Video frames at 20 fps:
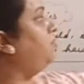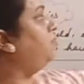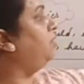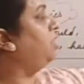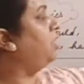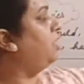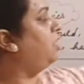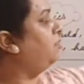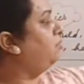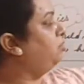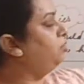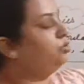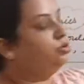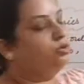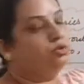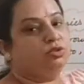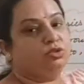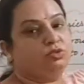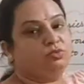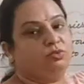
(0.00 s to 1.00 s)
we have to
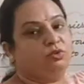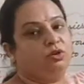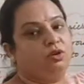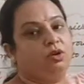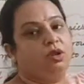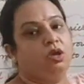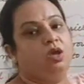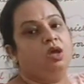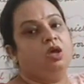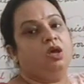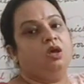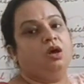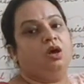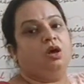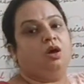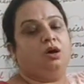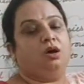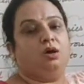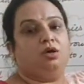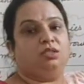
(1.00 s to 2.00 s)
use for
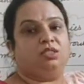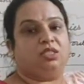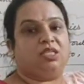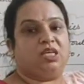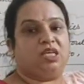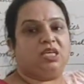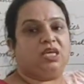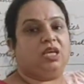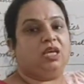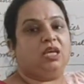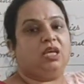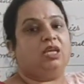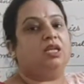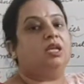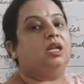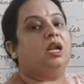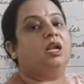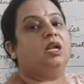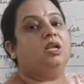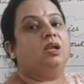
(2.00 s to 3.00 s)
seeking and
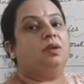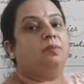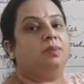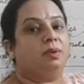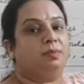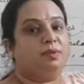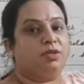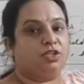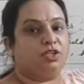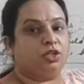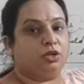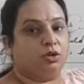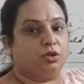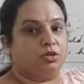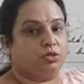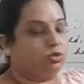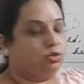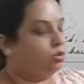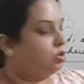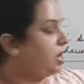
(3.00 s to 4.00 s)
granting permission
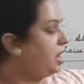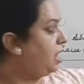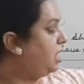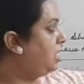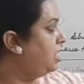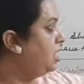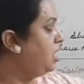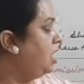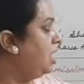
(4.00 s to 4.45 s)
also, right?